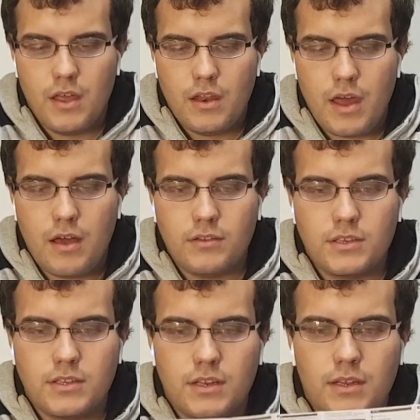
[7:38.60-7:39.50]
Now,
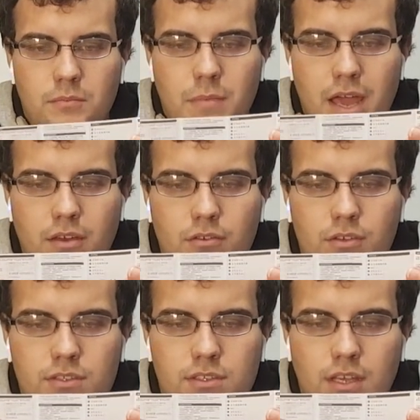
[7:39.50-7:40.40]
the little
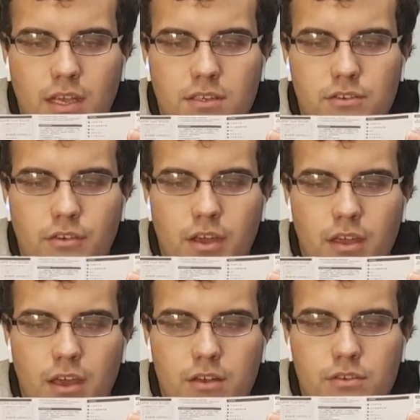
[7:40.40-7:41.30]
manual says you can
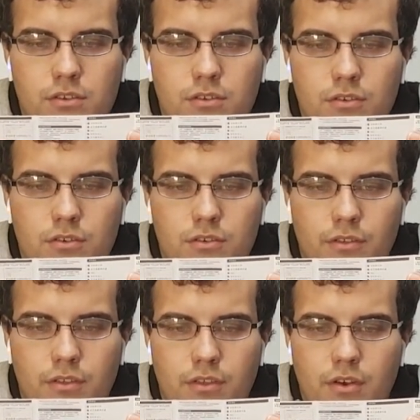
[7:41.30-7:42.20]
get 2 to
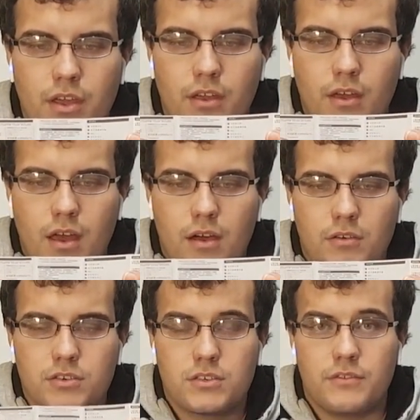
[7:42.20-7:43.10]
3
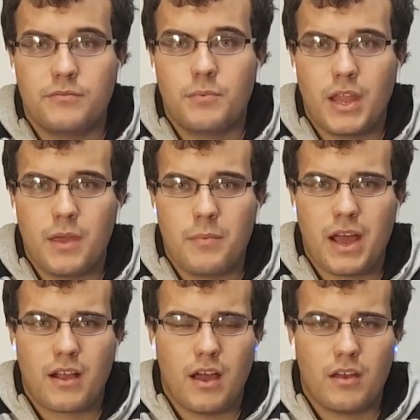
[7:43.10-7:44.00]
hours of
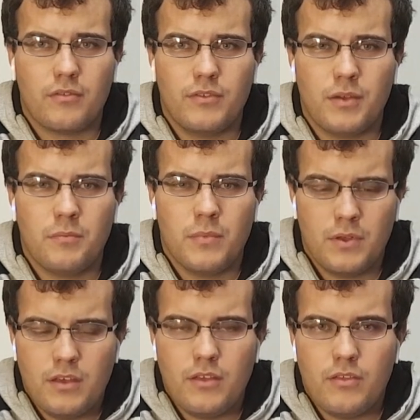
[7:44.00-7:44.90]
playback out of them,
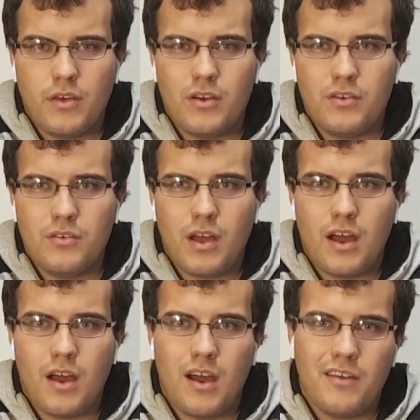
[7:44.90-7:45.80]
though
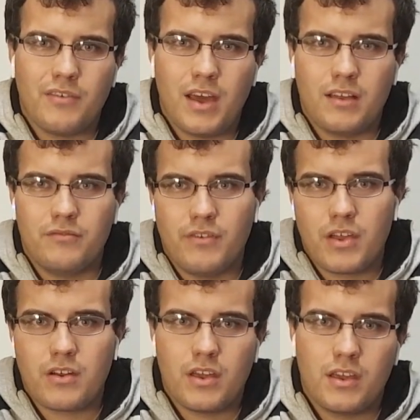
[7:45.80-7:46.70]
I've had
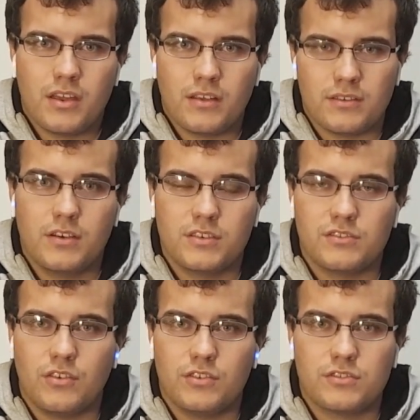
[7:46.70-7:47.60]
varying
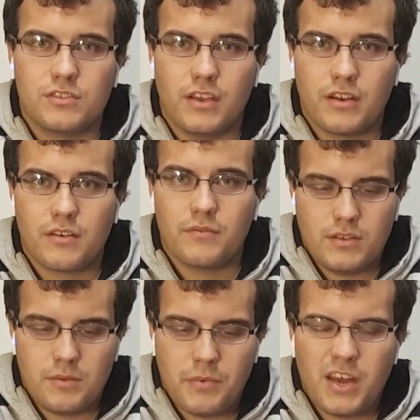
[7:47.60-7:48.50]
results there
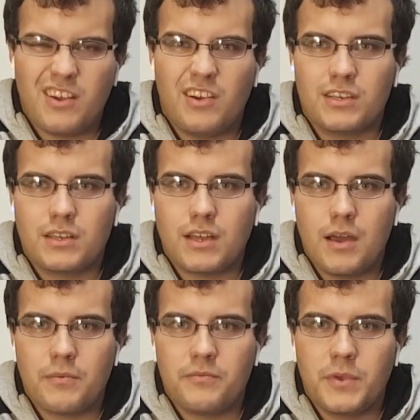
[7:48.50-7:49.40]
depending on the
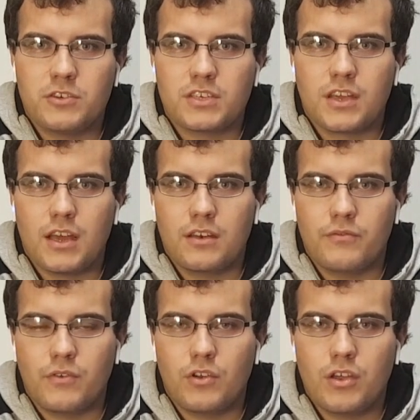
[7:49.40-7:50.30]
type of music and the
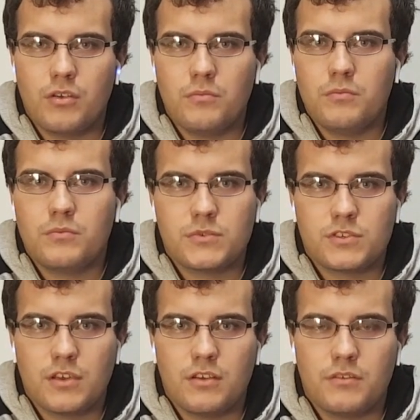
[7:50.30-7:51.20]
volume.
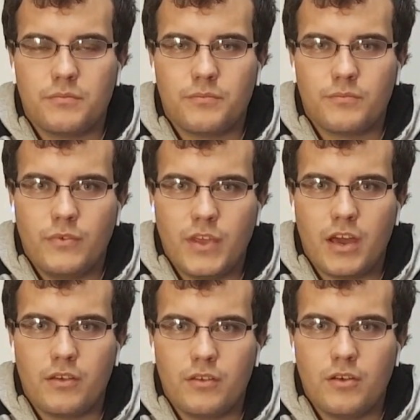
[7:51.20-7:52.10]
So
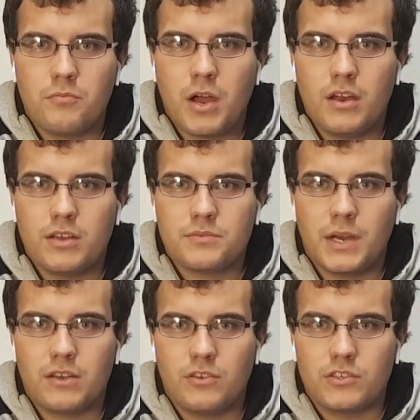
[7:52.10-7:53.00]
yeah, your mileage
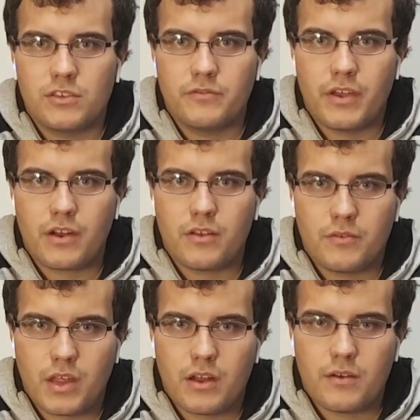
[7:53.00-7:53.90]
might also vary
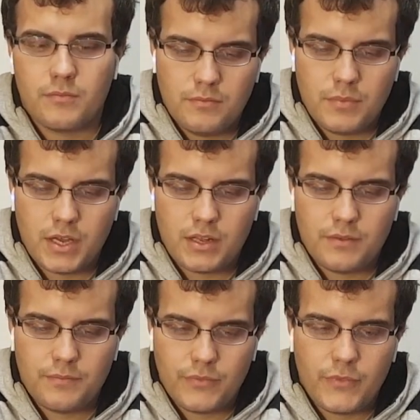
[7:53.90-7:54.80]
there. But
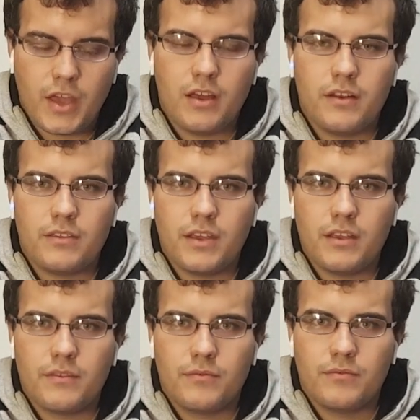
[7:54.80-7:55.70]
the other
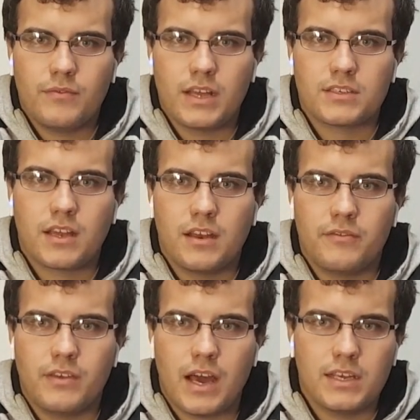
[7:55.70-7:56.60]
thing that's kind of
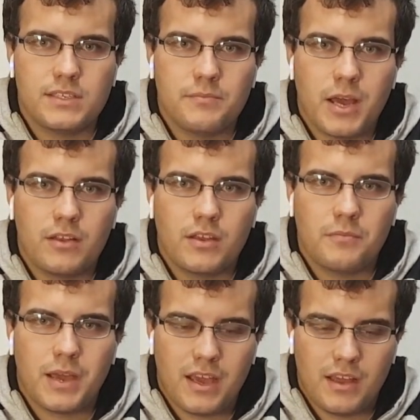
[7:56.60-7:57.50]
nice about
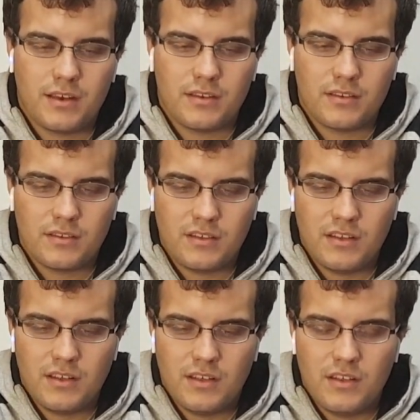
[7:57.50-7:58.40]
them and
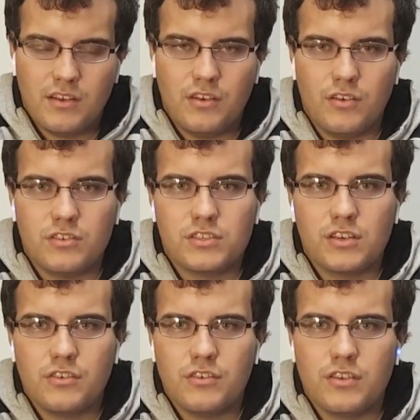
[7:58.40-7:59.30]
not
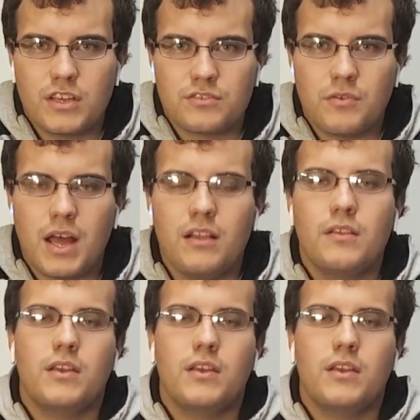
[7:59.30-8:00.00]
so good as well